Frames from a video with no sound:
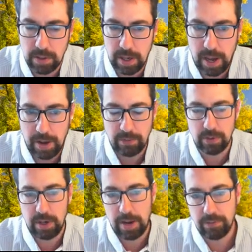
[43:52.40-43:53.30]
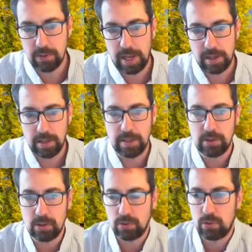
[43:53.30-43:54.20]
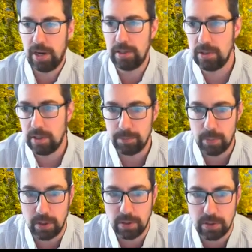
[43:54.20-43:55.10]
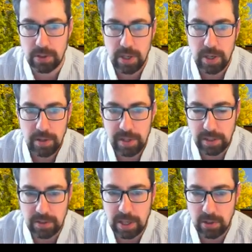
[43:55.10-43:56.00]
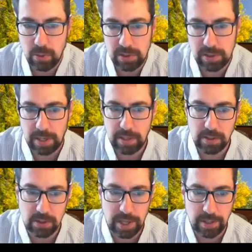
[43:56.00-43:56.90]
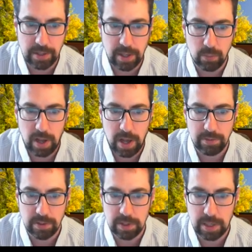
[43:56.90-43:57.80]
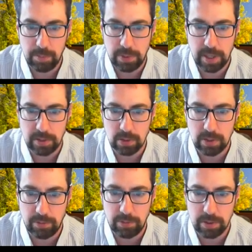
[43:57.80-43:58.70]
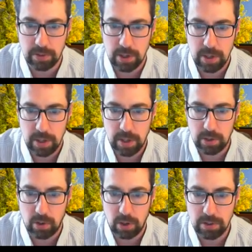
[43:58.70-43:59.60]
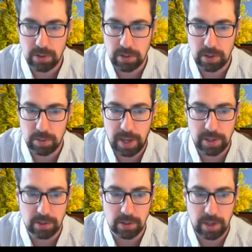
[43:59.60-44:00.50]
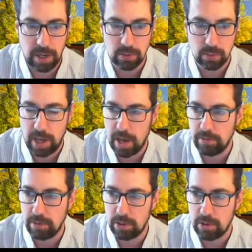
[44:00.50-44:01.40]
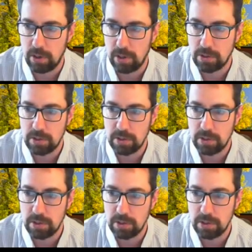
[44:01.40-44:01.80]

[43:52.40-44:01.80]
after that initial transient burst, things get to a steady state, and we'll have the same potential difference across this capacitor as we have across